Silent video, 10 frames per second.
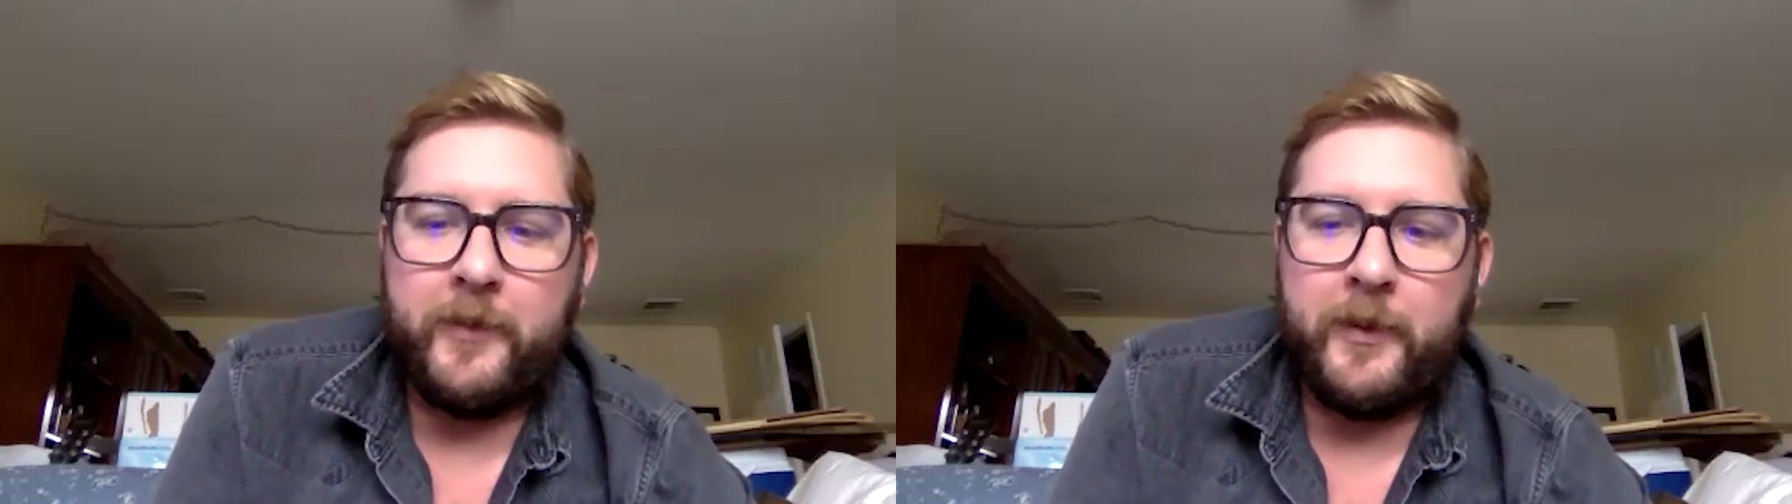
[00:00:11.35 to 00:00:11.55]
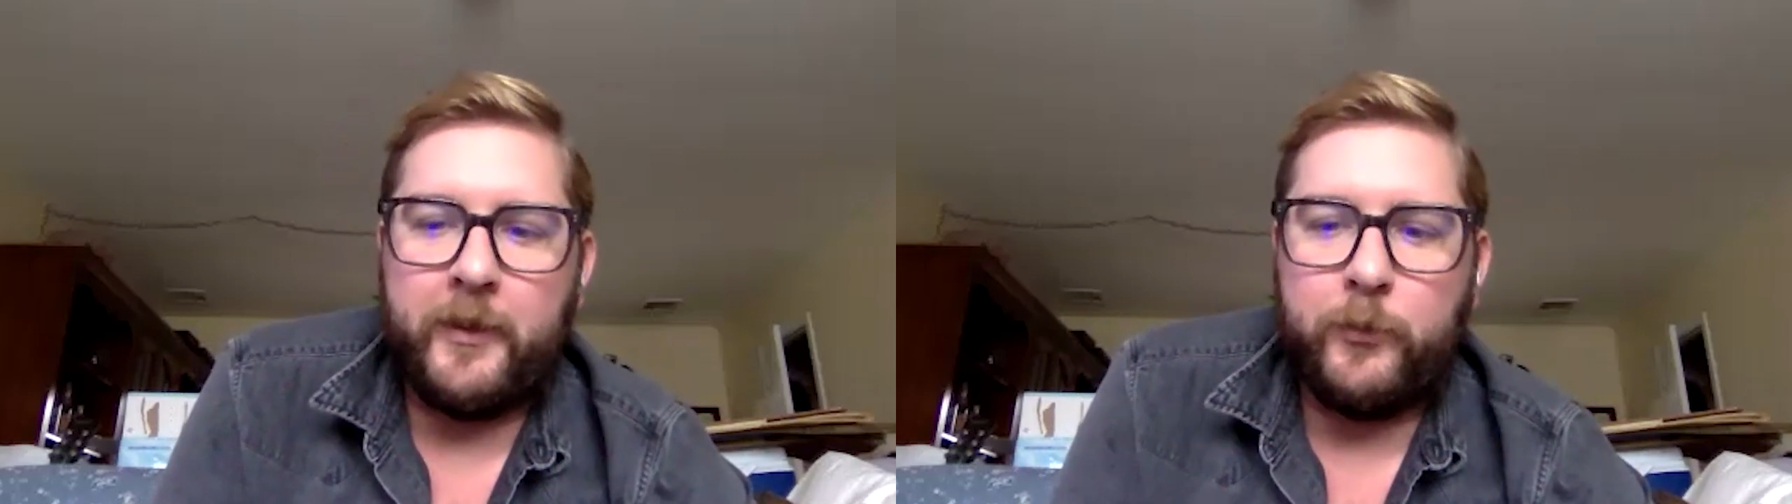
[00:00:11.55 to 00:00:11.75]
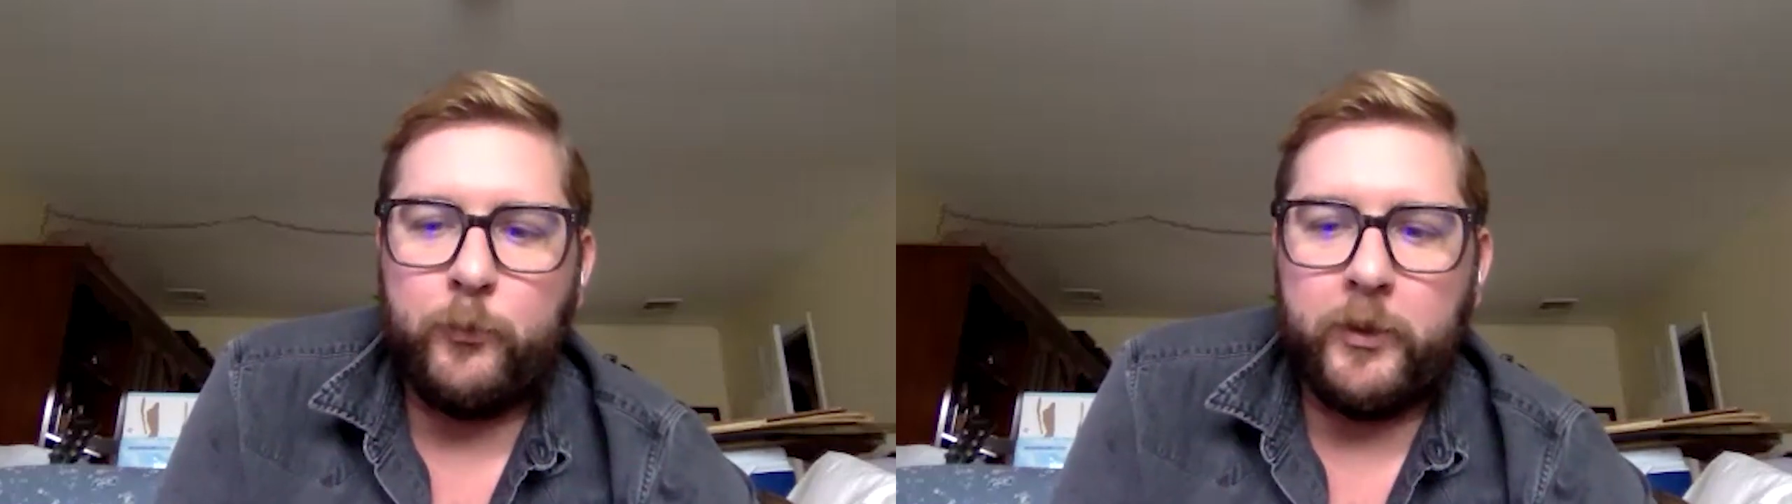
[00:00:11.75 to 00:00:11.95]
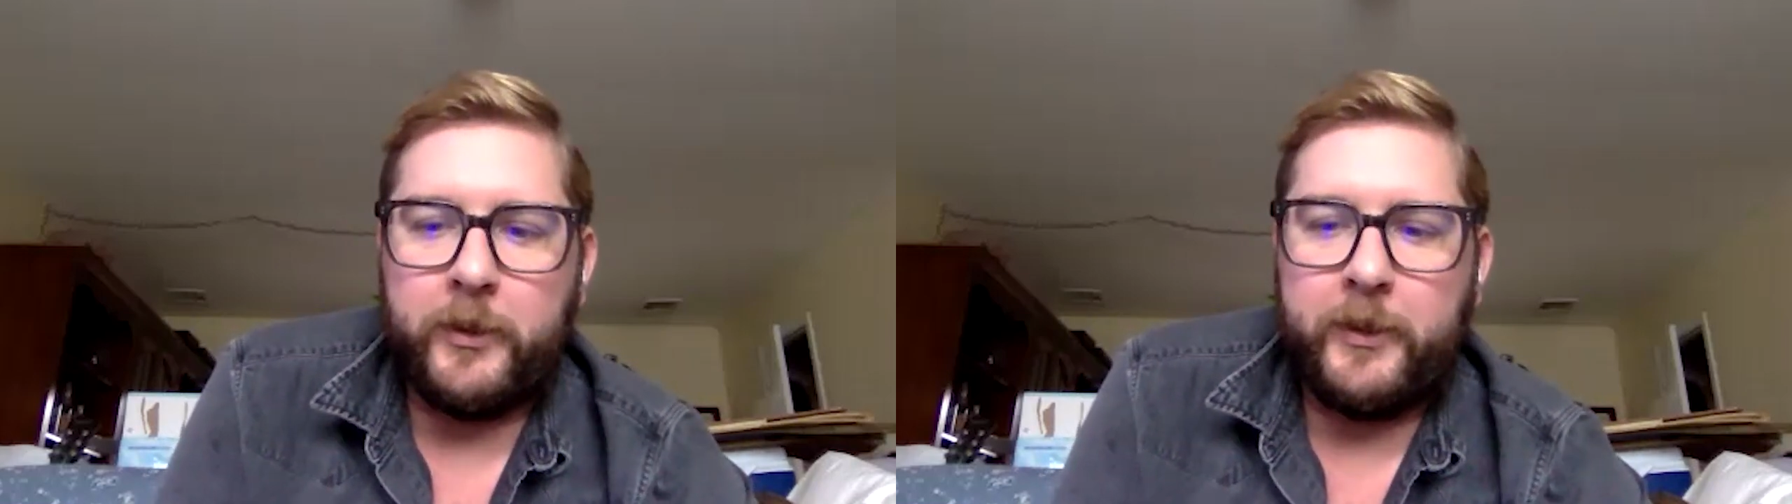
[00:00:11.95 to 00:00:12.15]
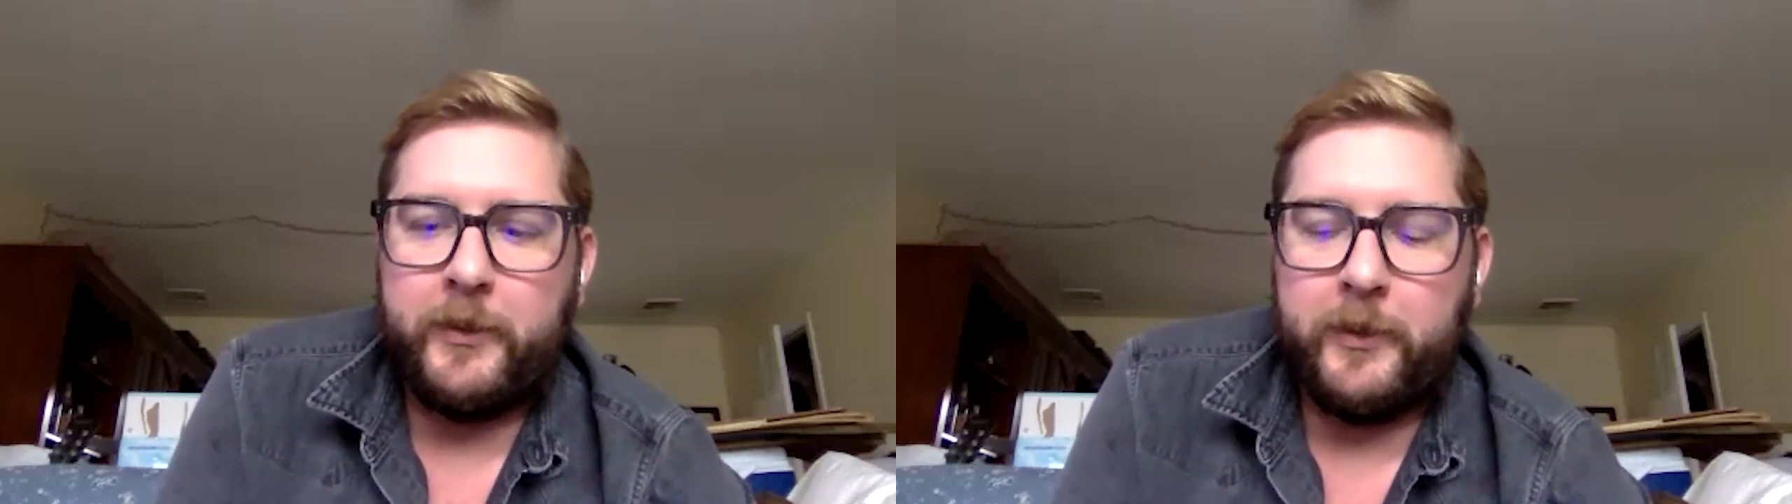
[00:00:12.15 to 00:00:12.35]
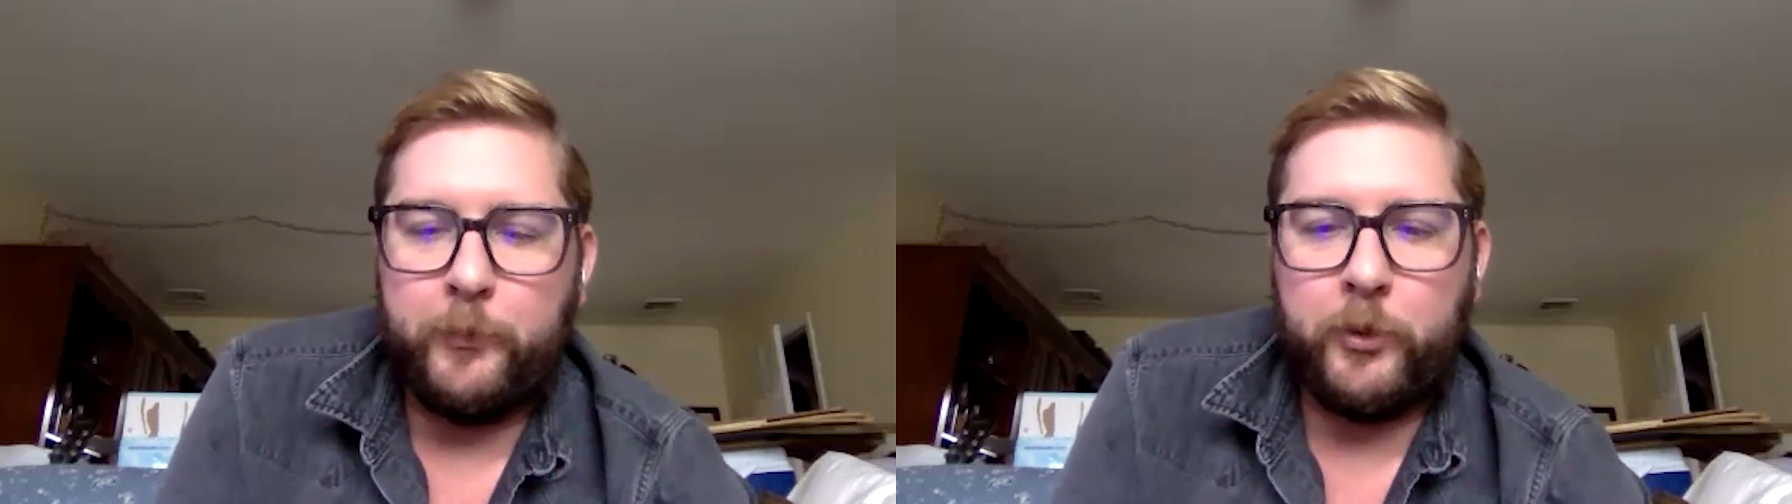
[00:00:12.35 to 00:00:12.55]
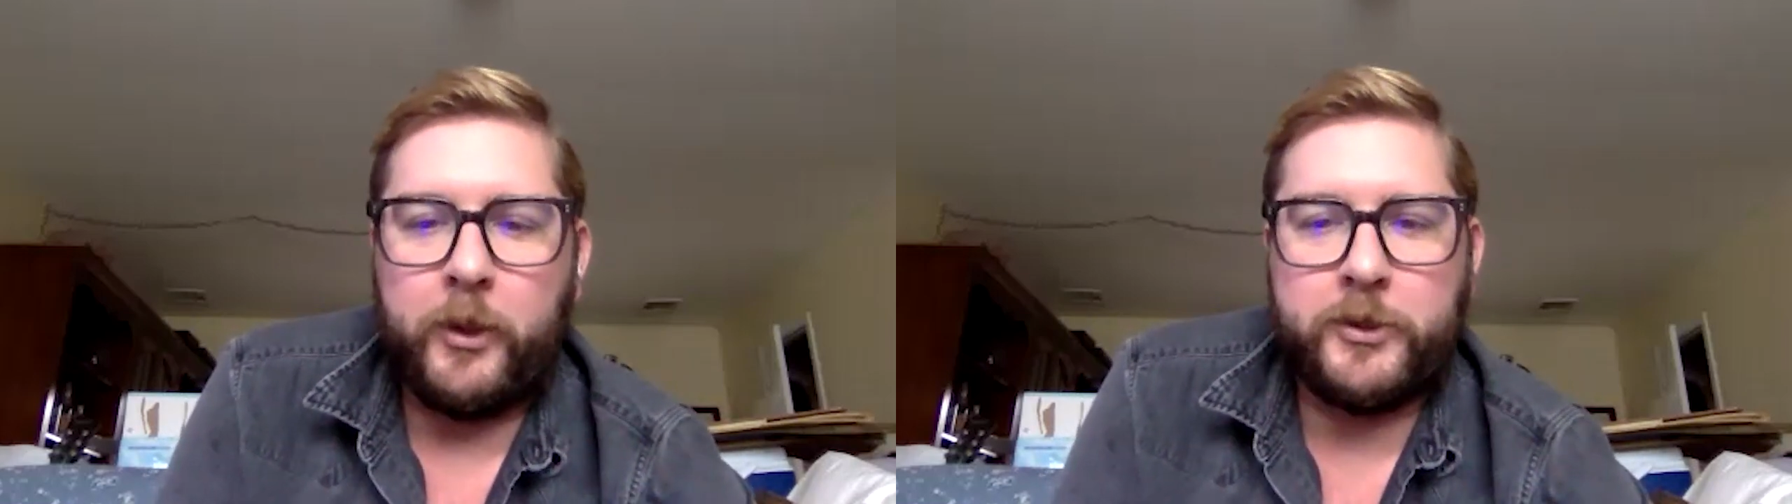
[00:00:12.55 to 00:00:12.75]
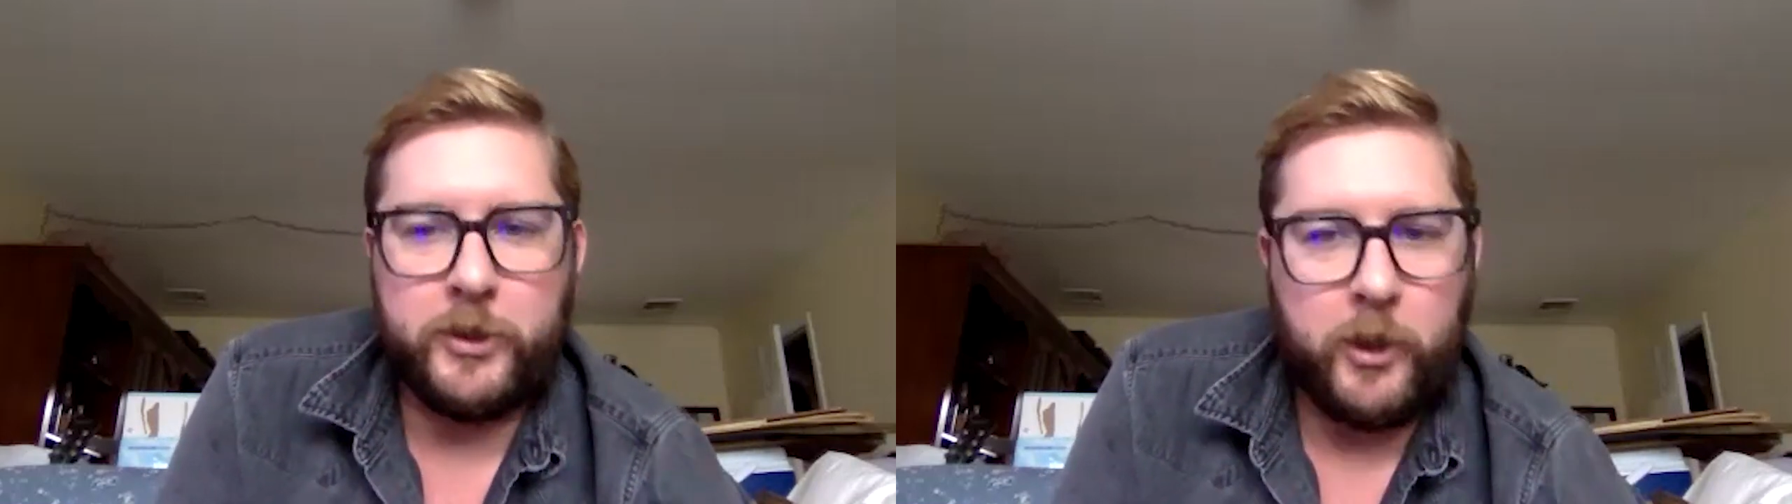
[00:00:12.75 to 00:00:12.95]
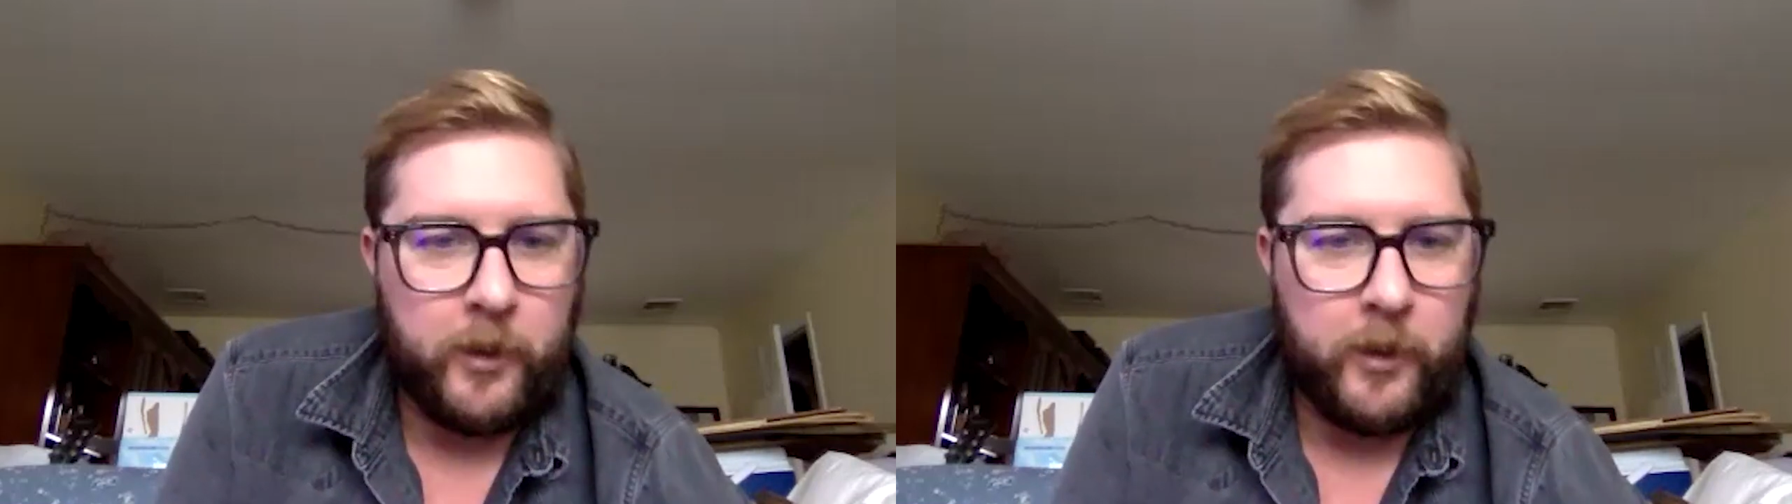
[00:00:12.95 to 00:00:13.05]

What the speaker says: I work in the production